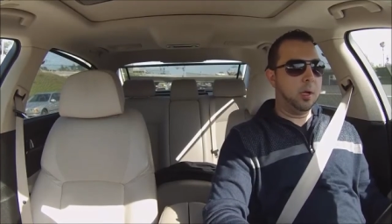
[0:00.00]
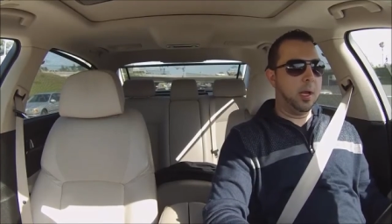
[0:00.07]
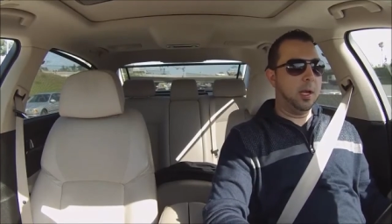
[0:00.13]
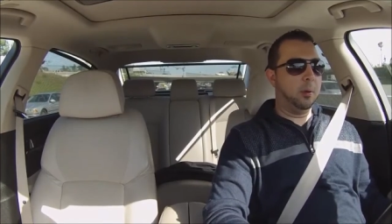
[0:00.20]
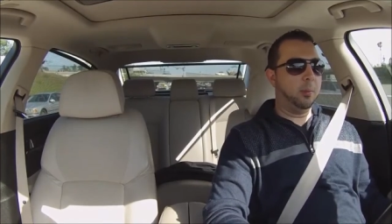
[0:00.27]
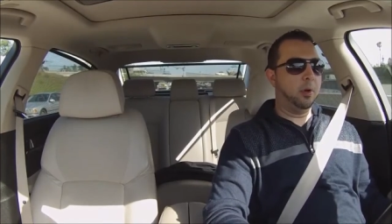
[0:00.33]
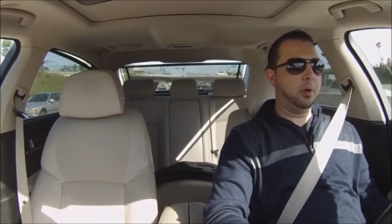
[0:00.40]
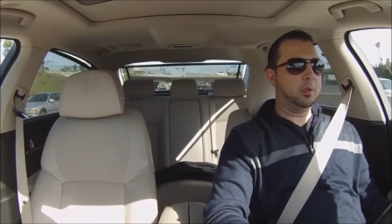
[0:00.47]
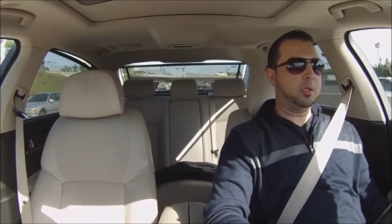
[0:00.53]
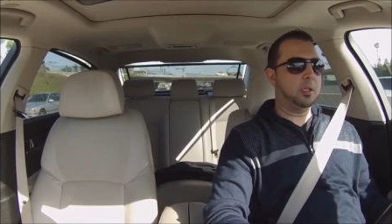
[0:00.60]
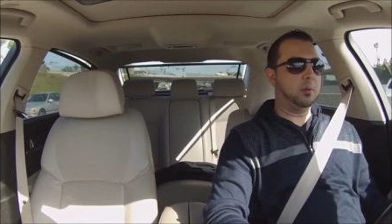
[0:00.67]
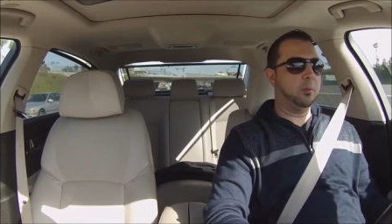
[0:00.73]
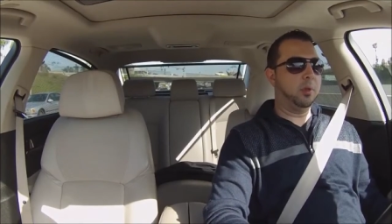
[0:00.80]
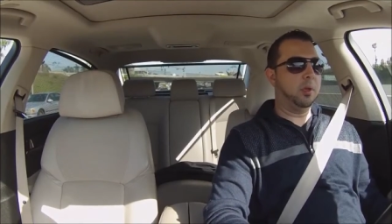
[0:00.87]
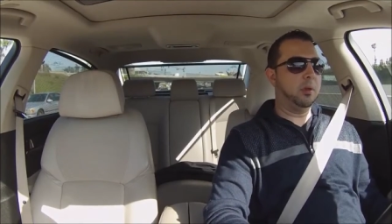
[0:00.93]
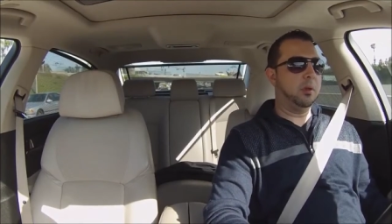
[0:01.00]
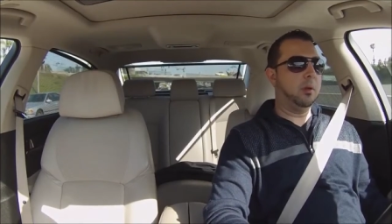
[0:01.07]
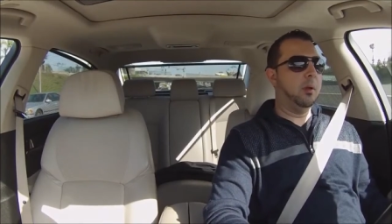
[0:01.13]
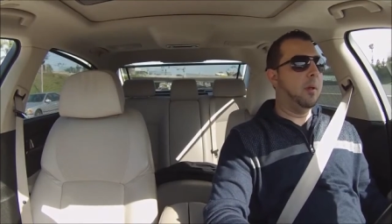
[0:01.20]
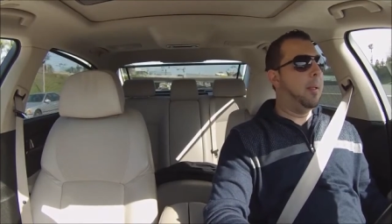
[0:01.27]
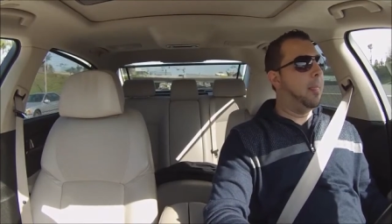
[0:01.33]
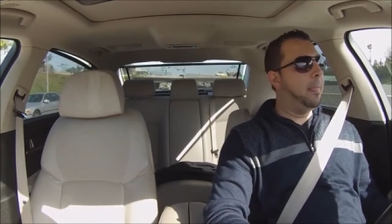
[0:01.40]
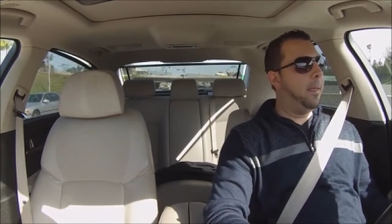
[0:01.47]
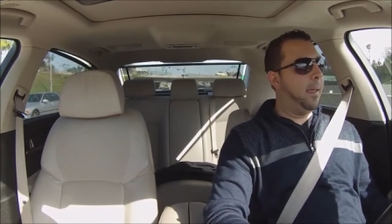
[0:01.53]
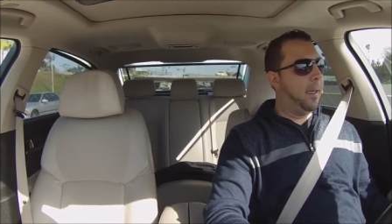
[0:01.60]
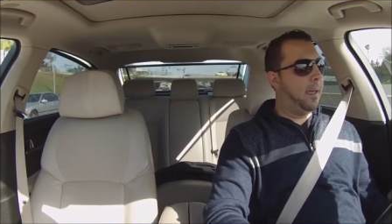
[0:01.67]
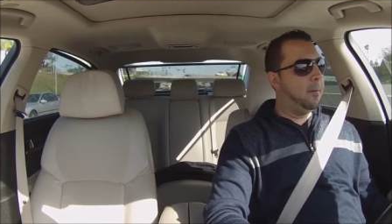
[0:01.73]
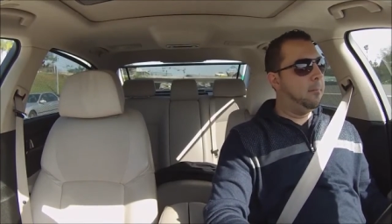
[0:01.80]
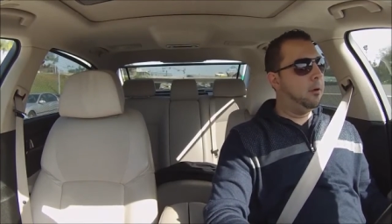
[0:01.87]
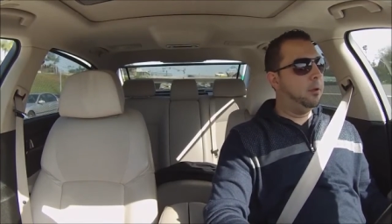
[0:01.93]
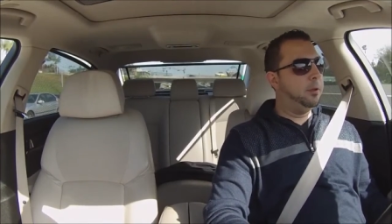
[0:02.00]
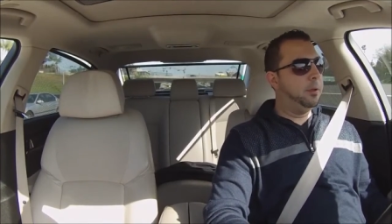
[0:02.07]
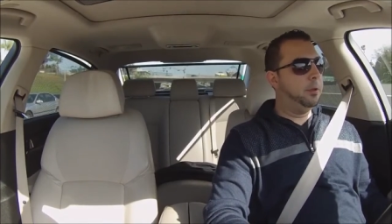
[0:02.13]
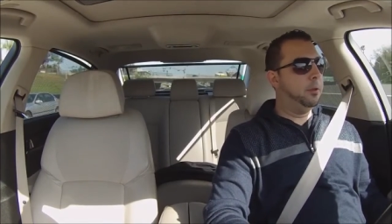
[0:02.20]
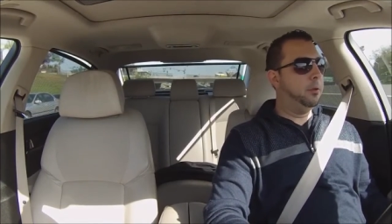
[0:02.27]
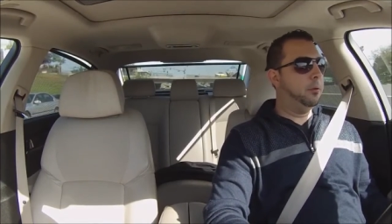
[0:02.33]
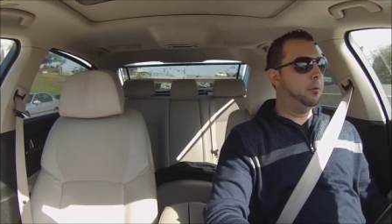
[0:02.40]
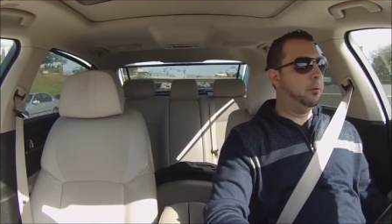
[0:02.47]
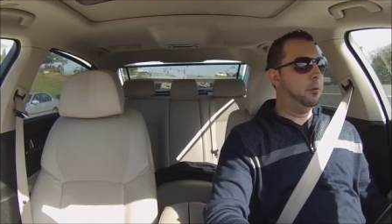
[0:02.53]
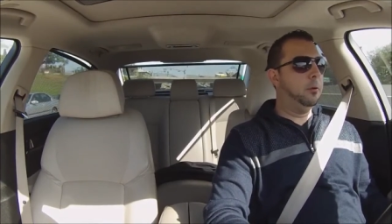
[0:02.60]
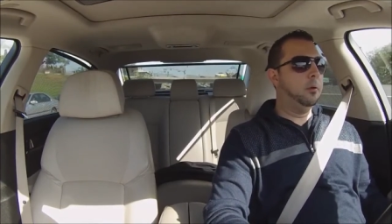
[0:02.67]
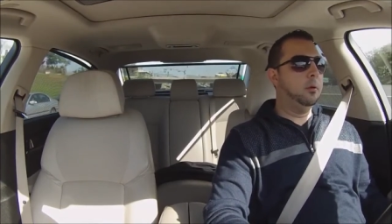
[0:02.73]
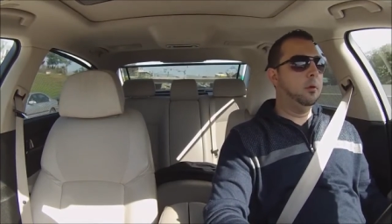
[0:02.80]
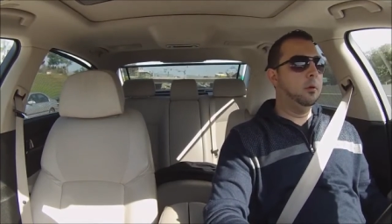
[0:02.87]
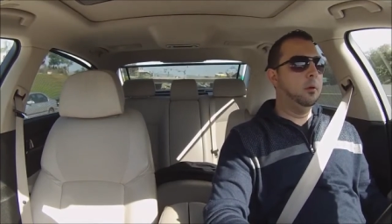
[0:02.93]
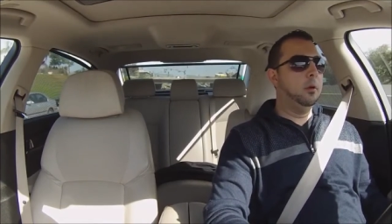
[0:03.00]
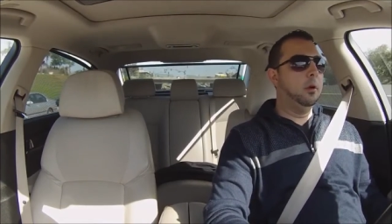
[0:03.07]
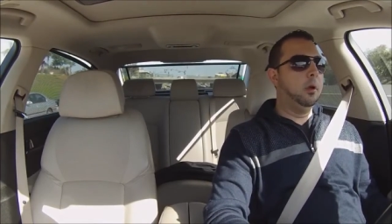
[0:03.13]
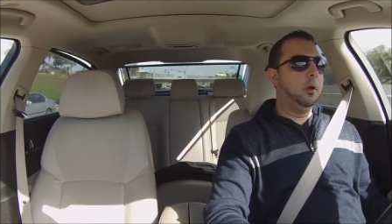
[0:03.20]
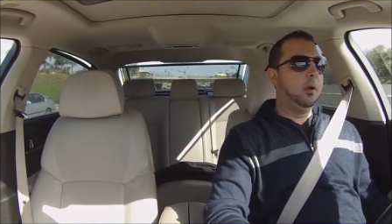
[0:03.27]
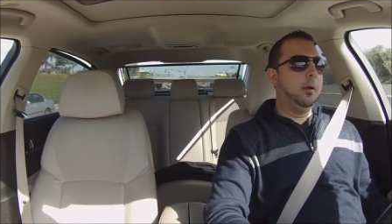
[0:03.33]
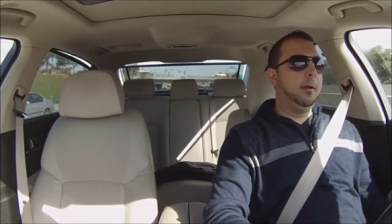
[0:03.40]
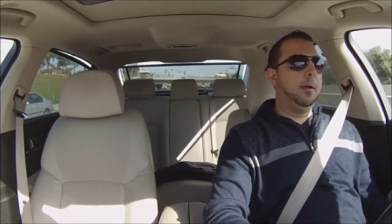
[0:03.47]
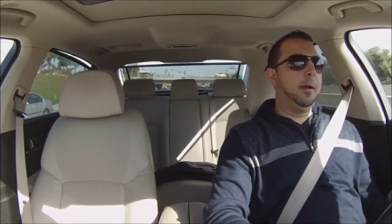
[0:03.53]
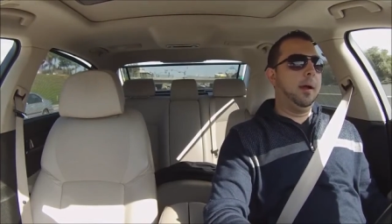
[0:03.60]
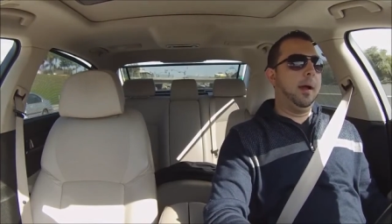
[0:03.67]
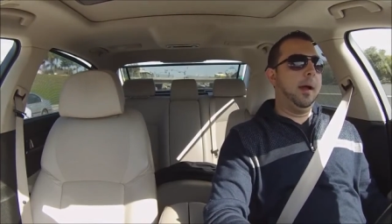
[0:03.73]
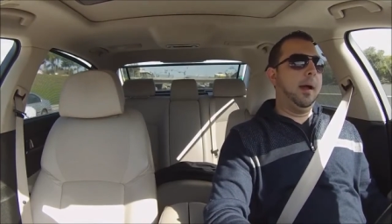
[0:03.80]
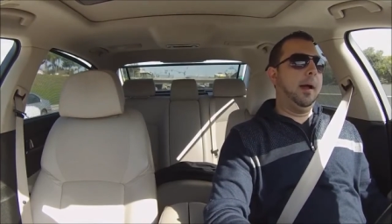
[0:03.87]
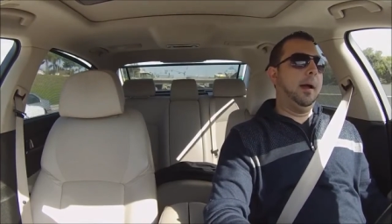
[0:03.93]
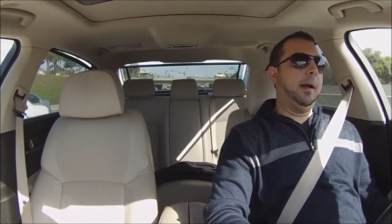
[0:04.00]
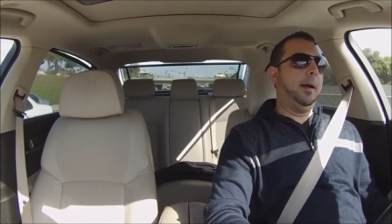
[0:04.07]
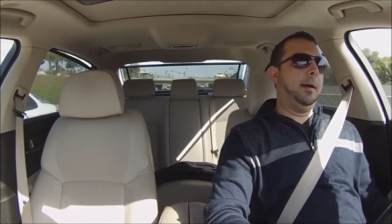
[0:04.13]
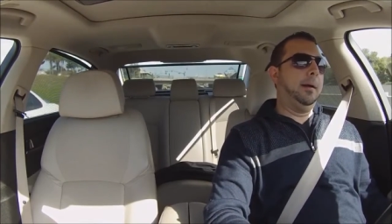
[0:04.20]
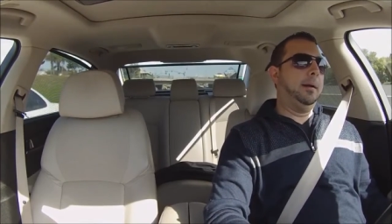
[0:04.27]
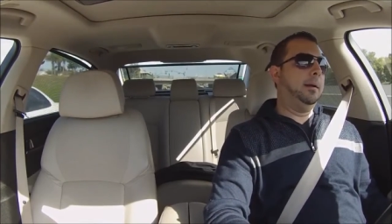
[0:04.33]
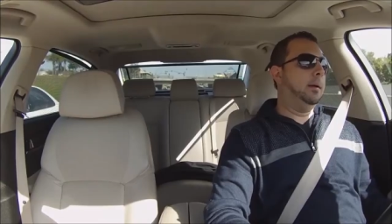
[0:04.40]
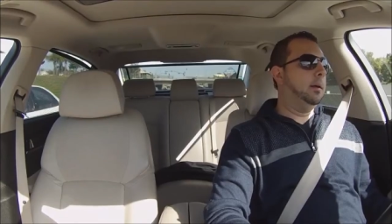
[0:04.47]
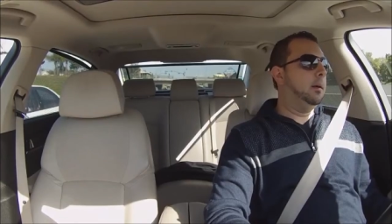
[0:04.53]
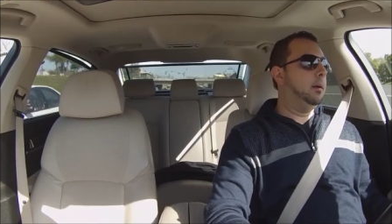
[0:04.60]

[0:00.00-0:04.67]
kind of person to be able to uh,